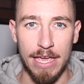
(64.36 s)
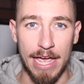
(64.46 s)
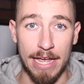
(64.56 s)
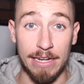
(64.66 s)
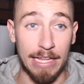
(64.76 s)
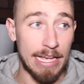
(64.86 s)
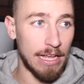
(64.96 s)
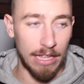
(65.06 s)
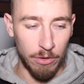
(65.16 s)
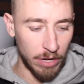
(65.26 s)
And like
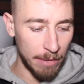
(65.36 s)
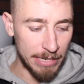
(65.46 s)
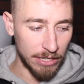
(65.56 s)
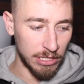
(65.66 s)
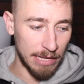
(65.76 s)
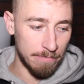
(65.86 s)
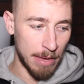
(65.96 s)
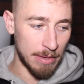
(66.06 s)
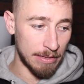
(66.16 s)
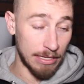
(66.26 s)
it would come down to like
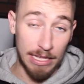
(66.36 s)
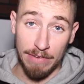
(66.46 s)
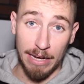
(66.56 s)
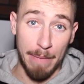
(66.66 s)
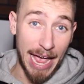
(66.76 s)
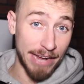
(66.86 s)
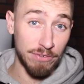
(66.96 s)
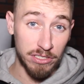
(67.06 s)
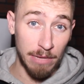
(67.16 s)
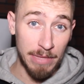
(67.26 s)
maybe if I had to pay
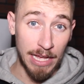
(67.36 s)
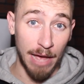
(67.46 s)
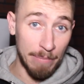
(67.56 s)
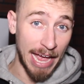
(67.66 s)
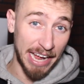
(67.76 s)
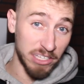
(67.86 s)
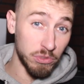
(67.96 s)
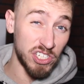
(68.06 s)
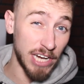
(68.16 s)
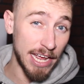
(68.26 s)
for something, my hands
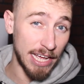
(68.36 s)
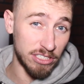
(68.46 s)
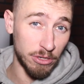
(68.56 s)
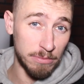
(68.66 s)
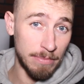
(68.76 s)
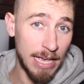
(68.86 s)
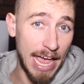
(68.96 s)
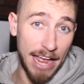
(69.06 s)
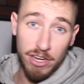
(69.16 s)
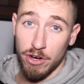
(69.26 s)
would shake as I was
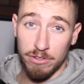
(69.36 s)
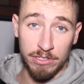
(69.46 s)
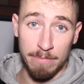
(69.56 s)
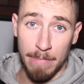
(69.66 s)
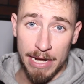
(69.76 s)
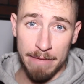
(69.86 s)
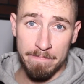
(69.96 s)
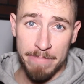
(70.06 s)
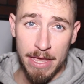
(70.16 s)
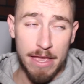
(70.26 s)
handing her some money.